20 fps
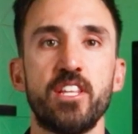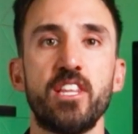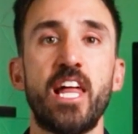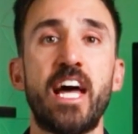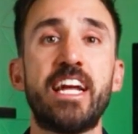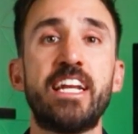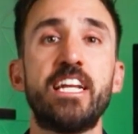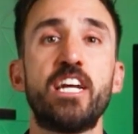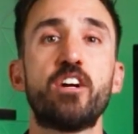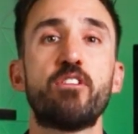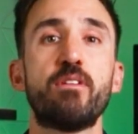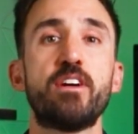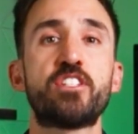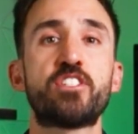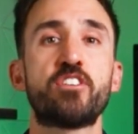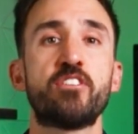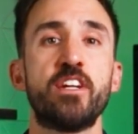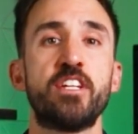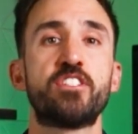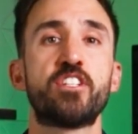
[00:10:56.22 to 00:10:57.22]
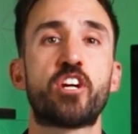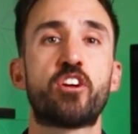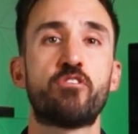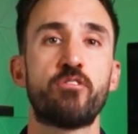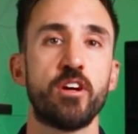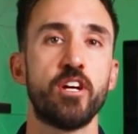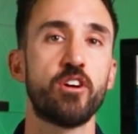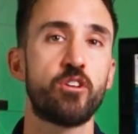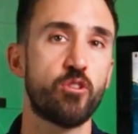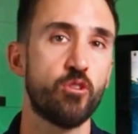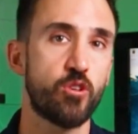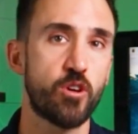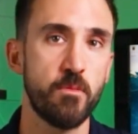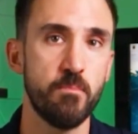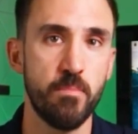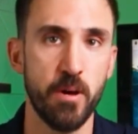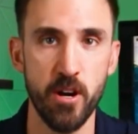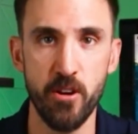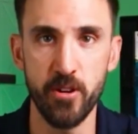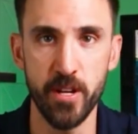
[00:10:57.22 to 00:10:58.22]
The lightning arrestor is a critical
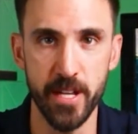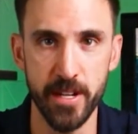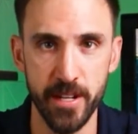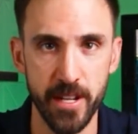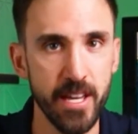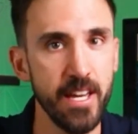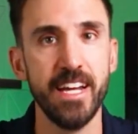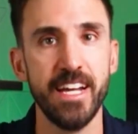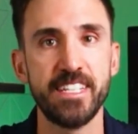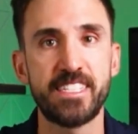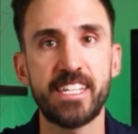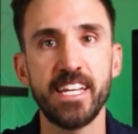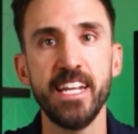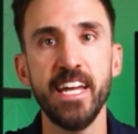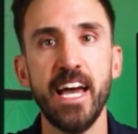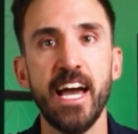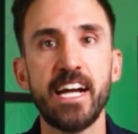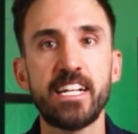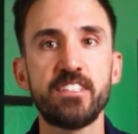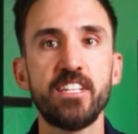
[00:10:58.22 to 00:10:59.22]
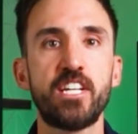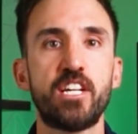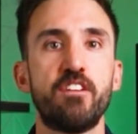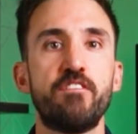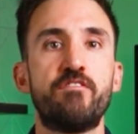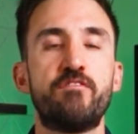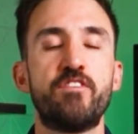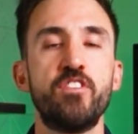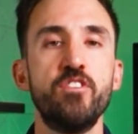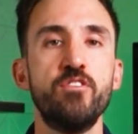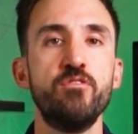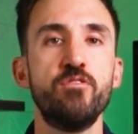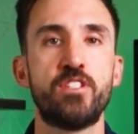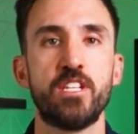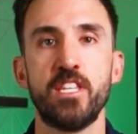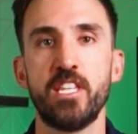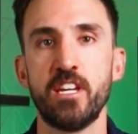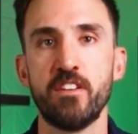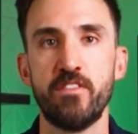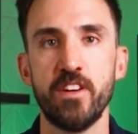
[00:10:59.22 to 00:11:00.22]
component. It's gonna act like a
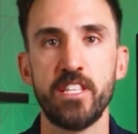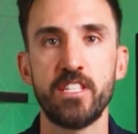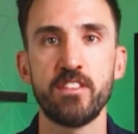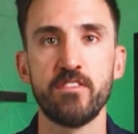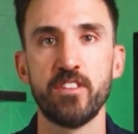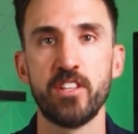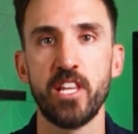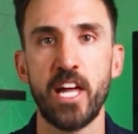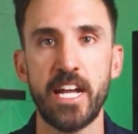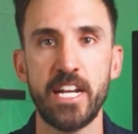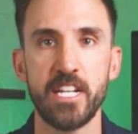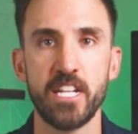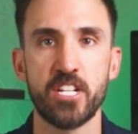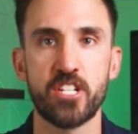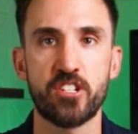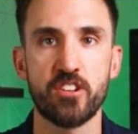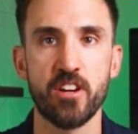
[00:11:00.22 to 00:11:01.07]
fuse in the event of a lightning